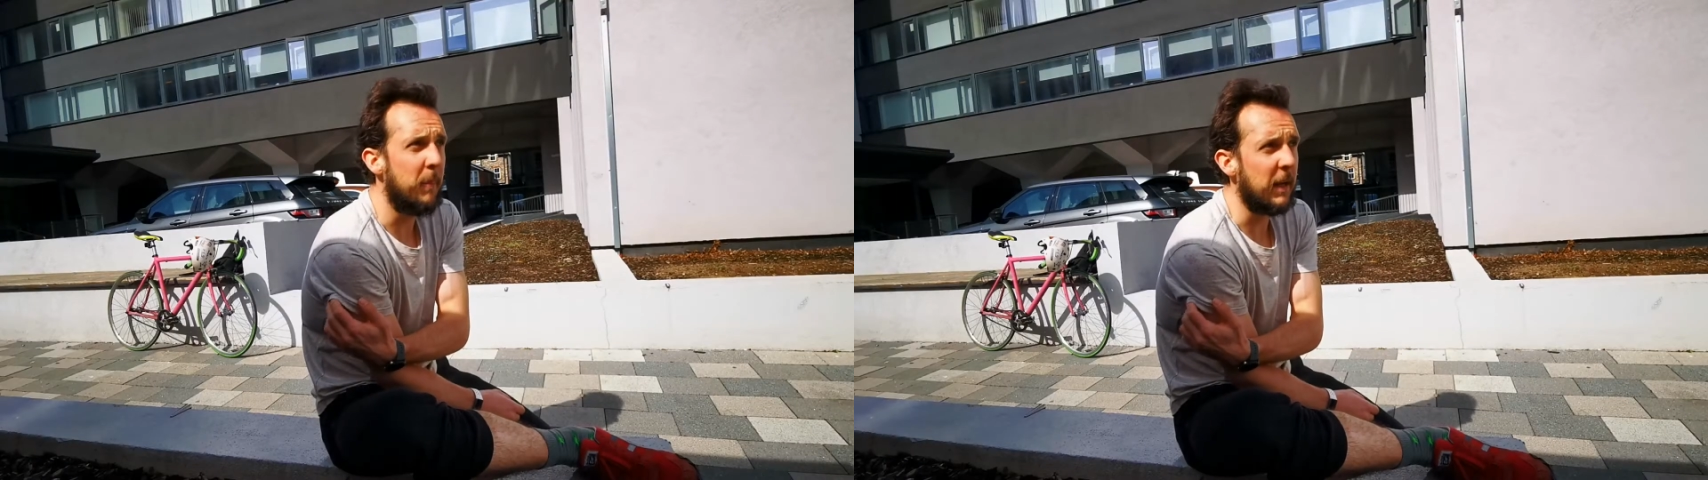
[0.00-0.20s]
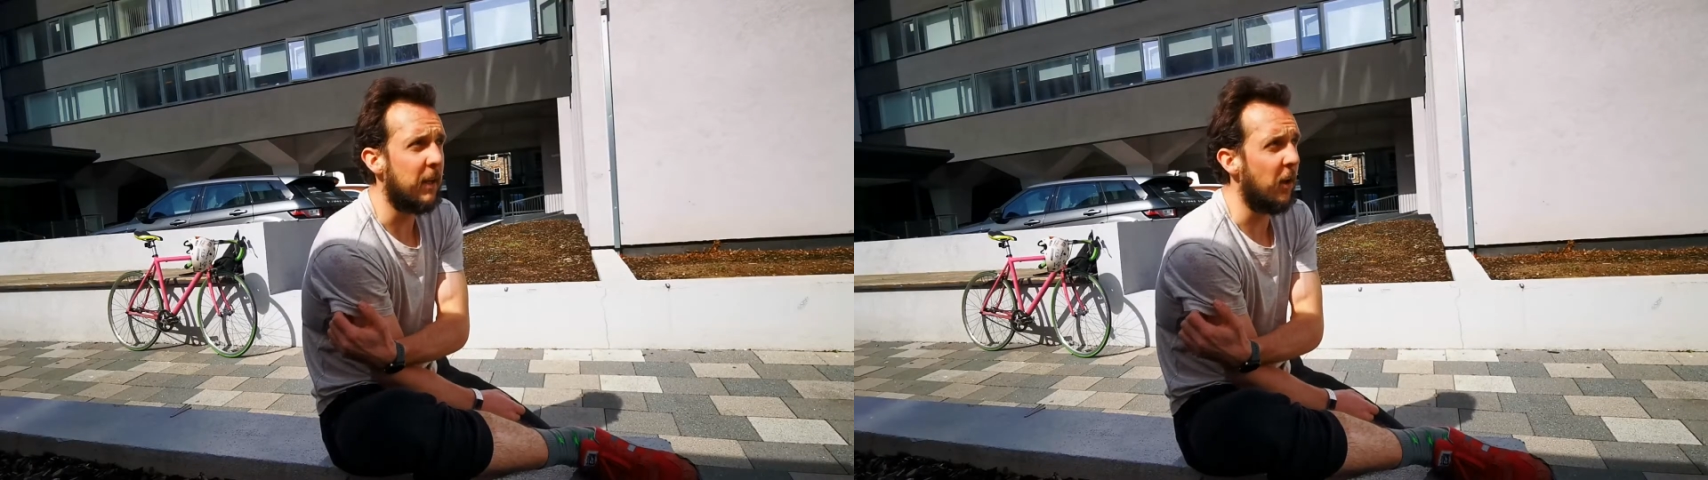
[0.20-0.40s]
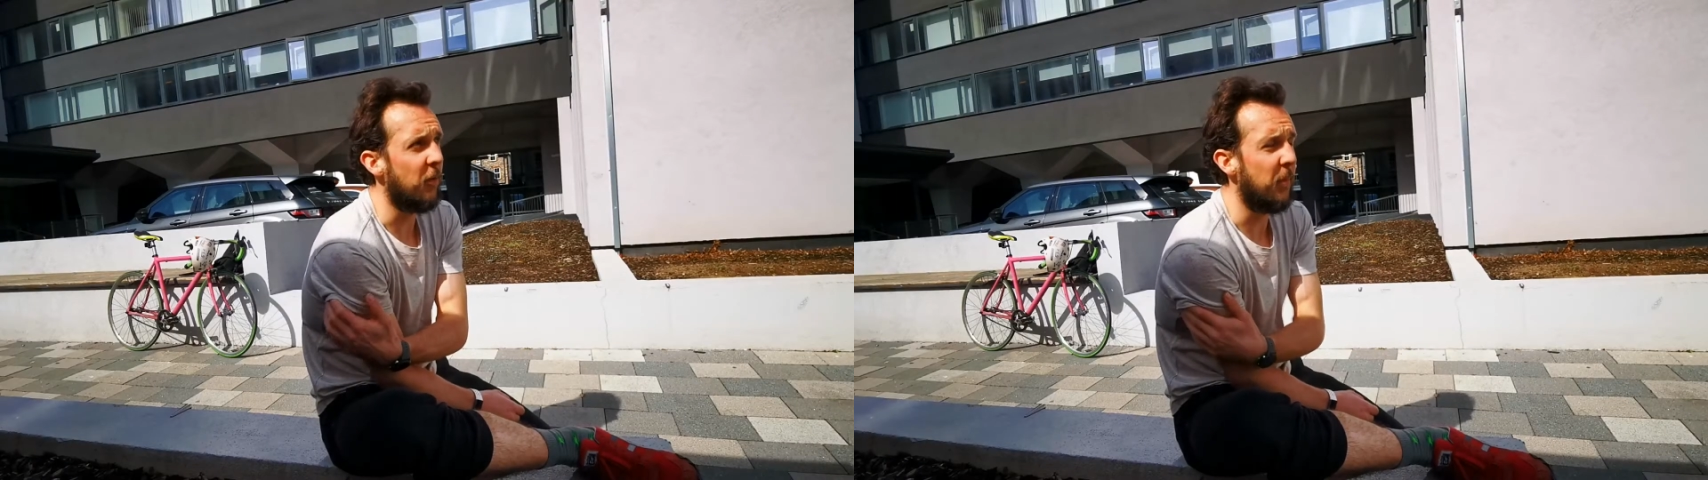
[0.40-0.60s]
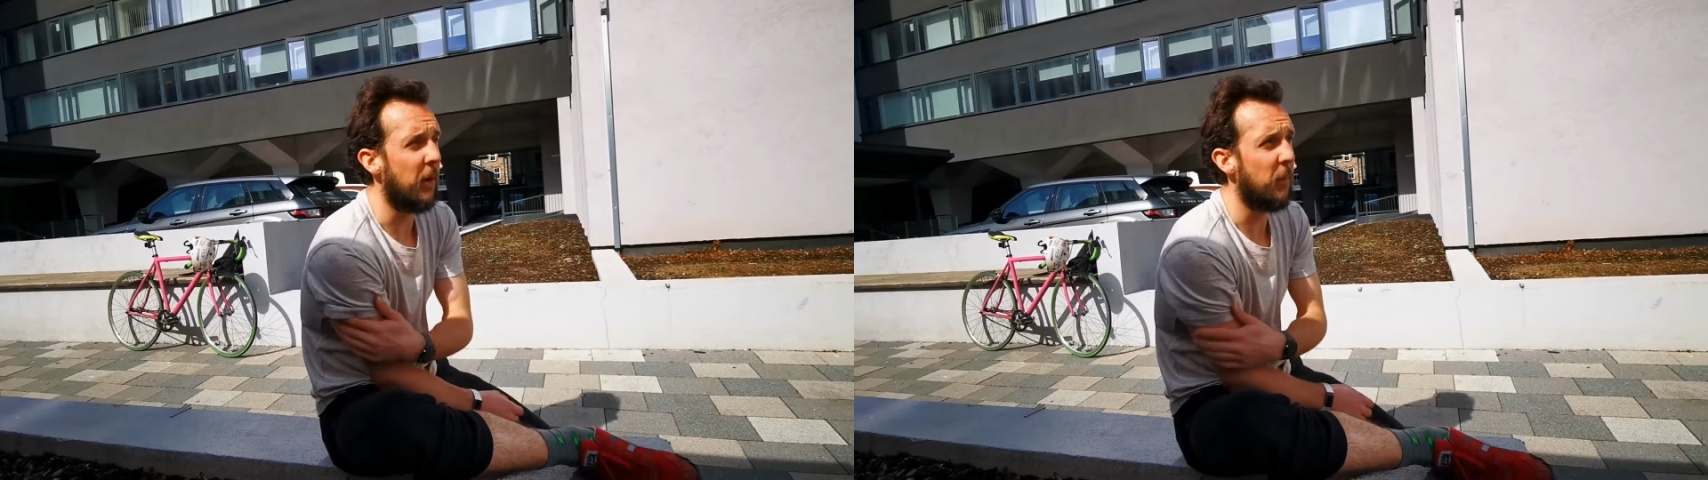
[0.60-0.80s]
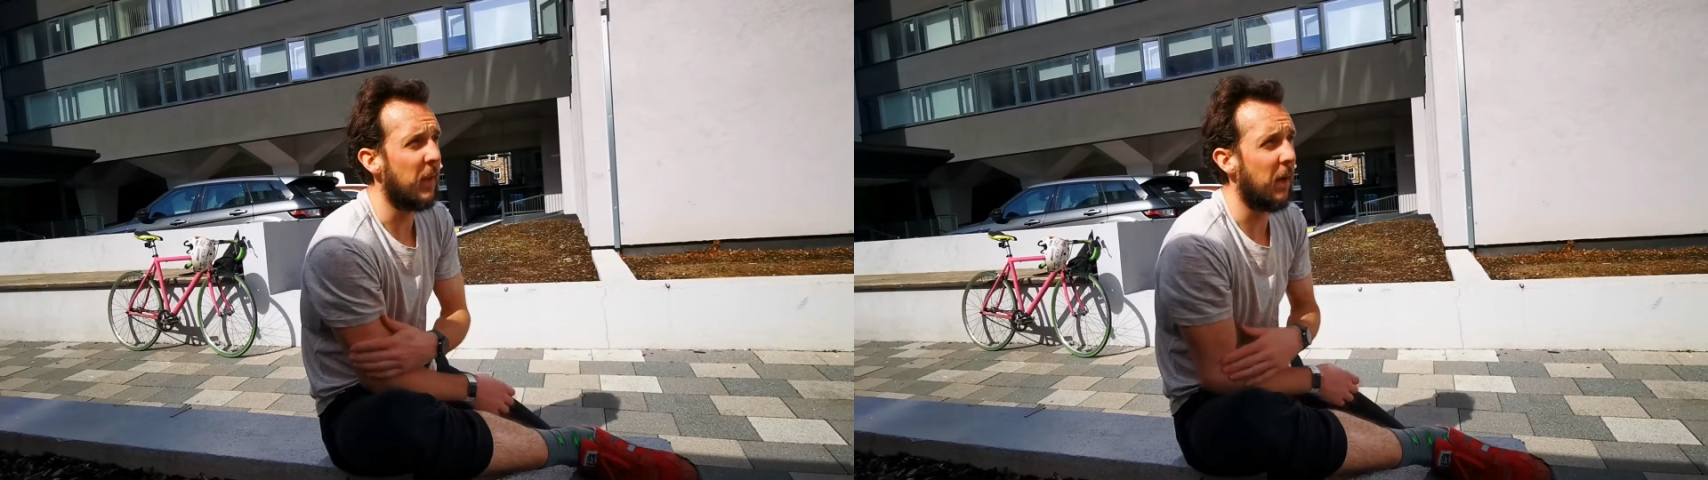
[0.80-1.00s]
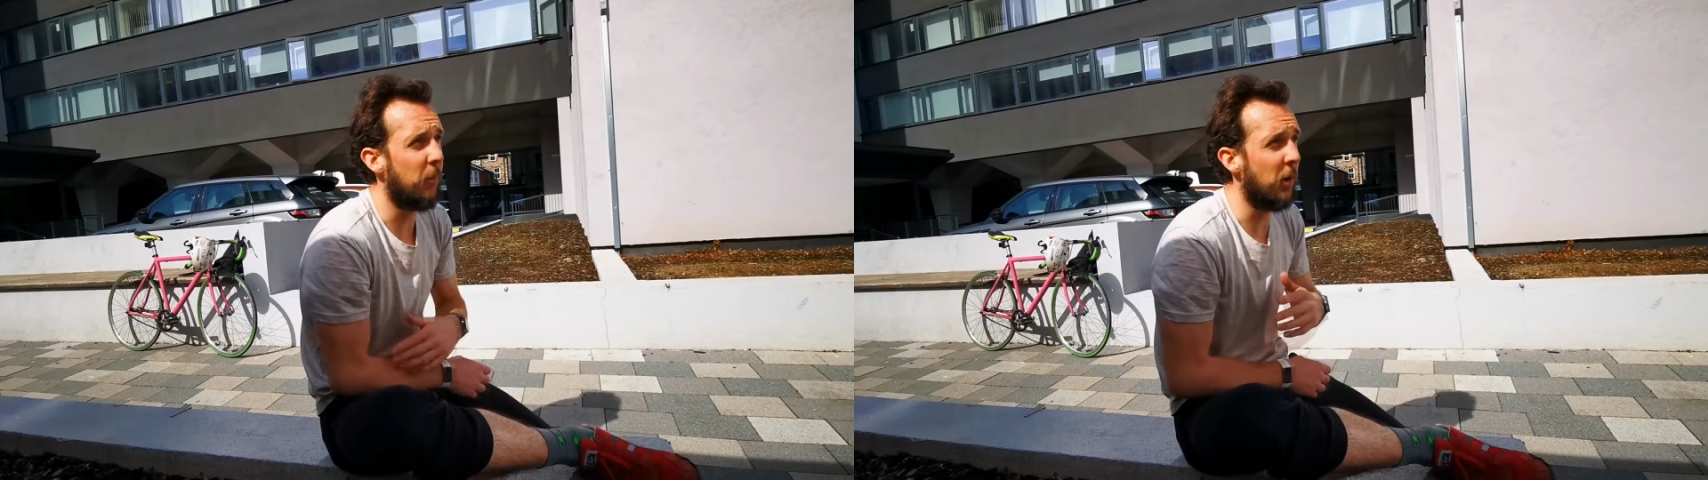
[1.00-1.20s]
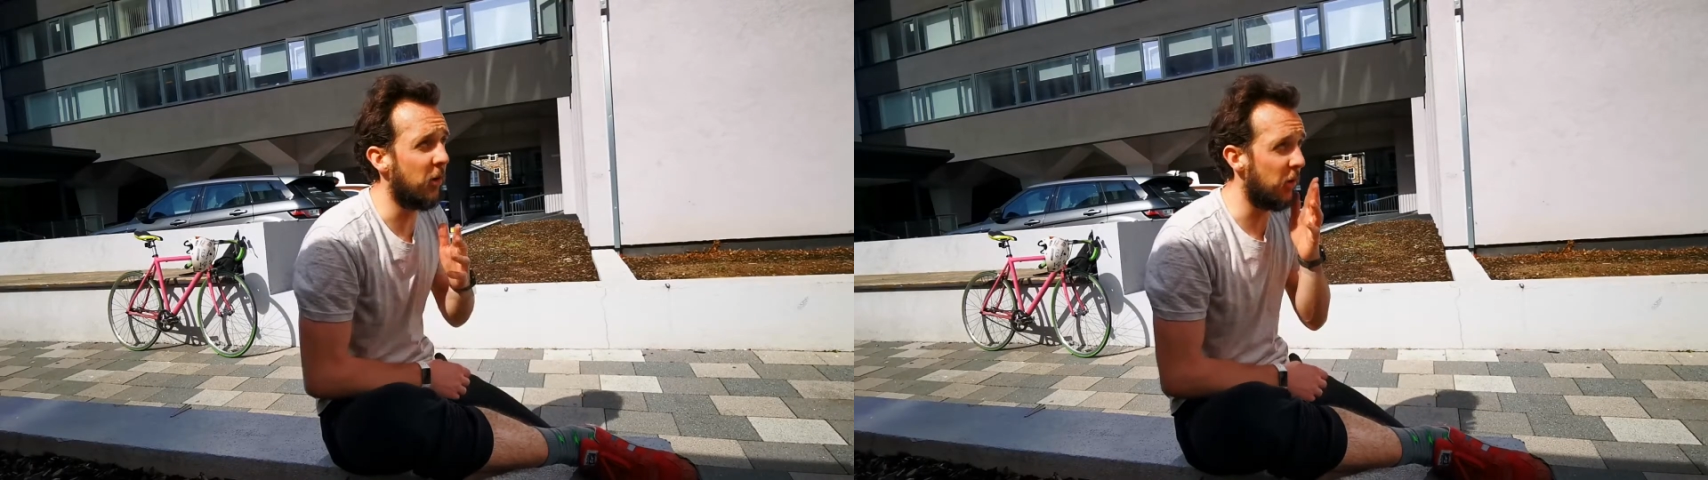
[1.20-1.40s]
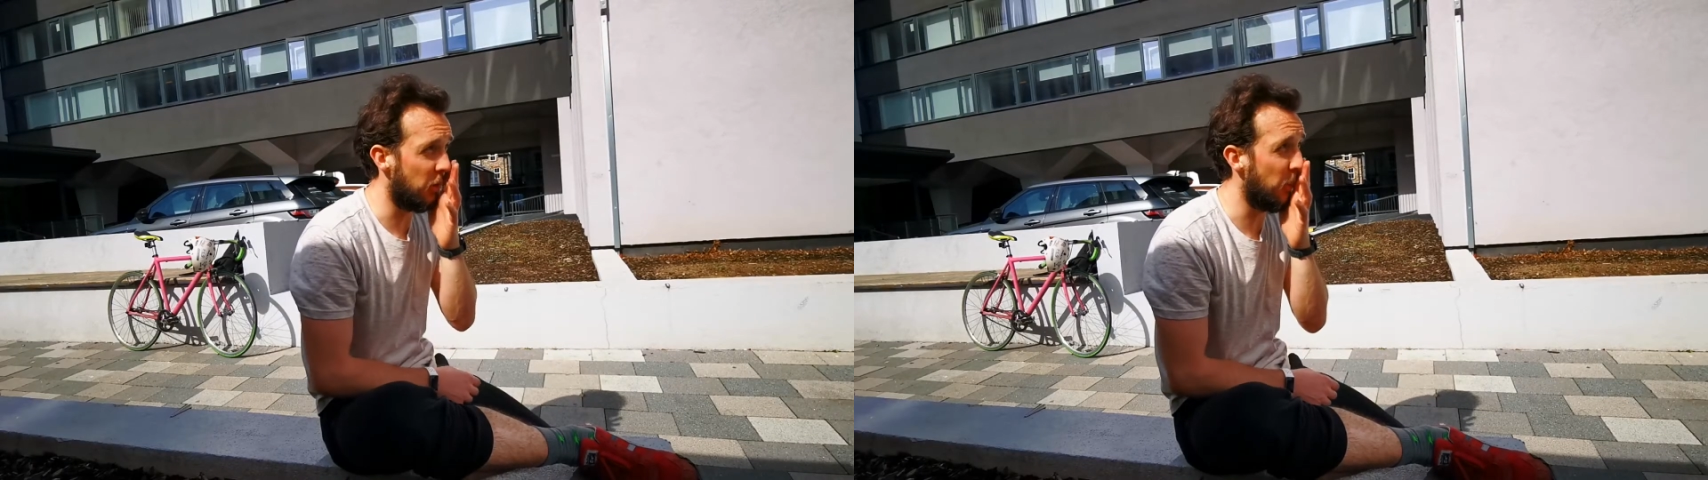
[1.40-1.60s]
big enough but without
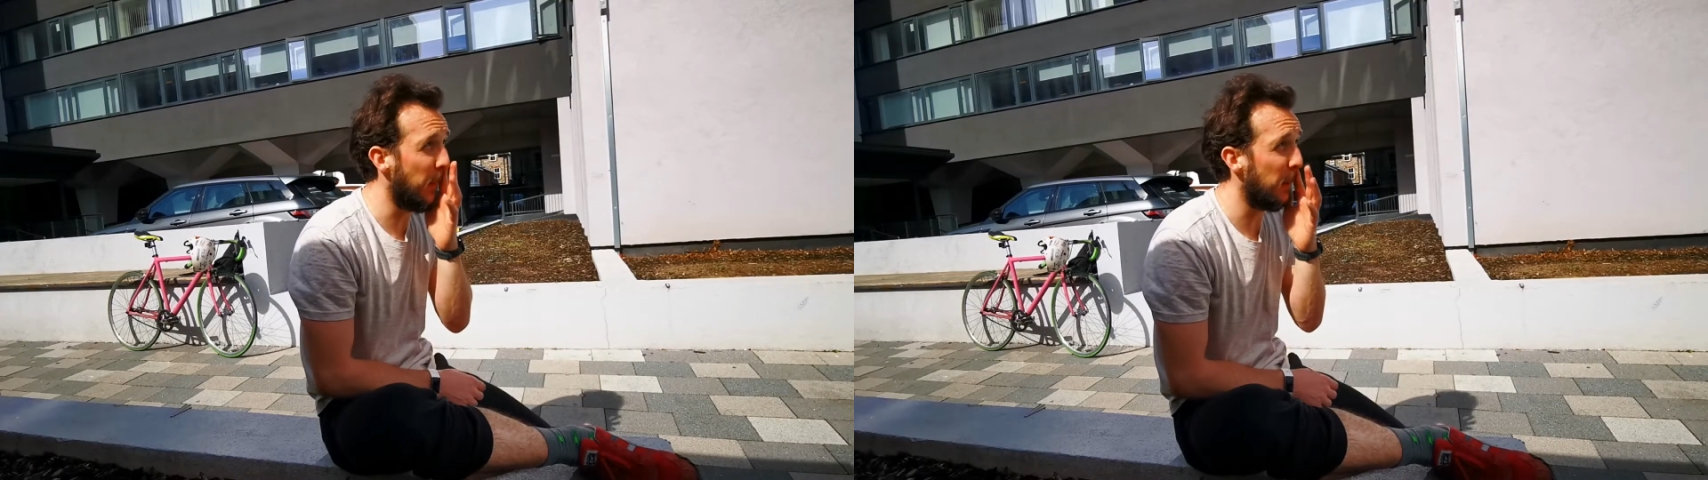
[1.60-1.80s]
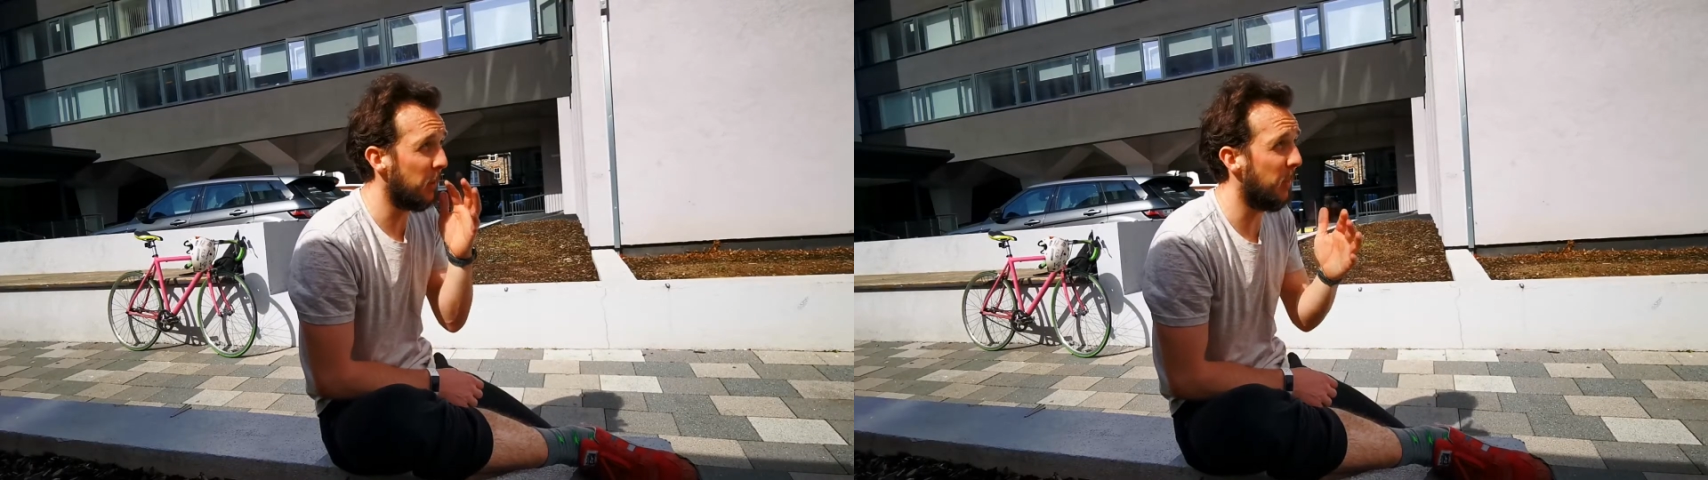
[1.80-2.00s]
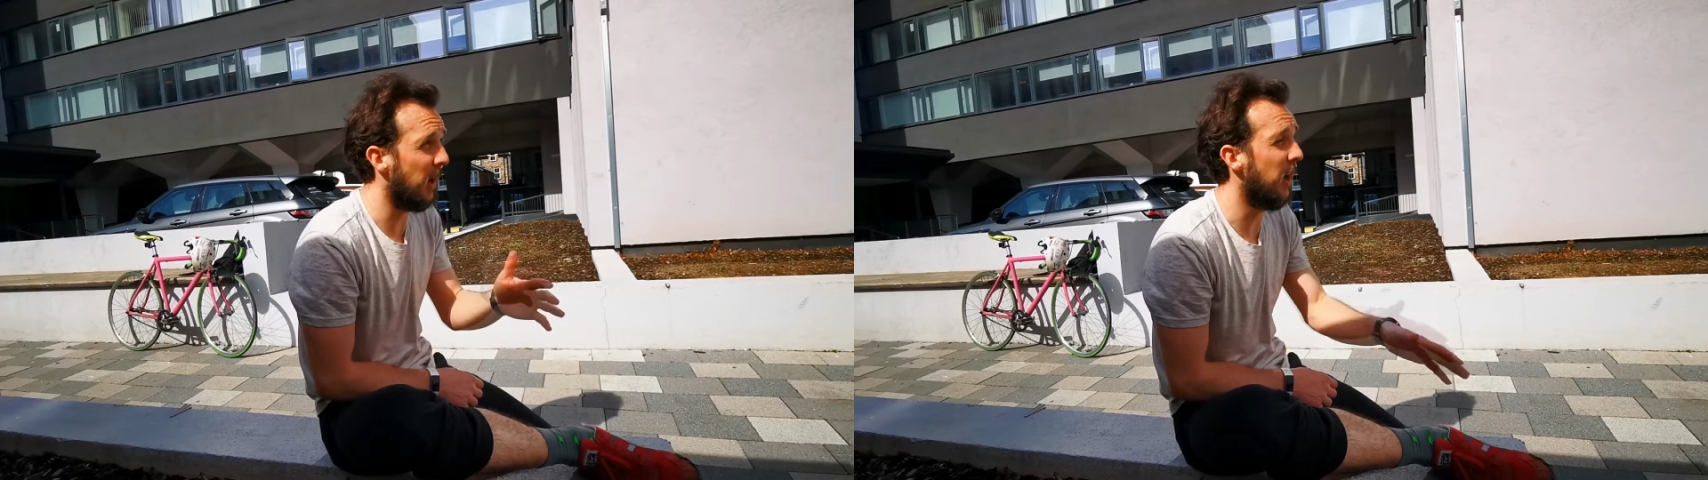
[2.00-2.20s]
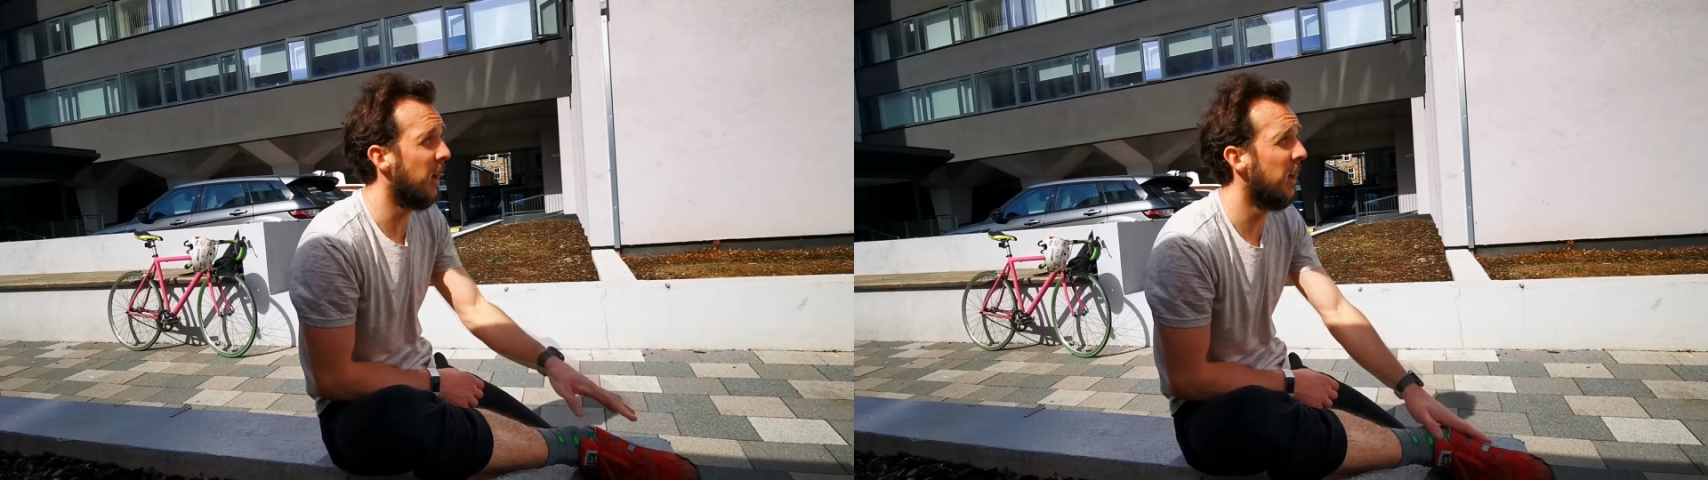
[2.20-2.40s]
pushing too much, but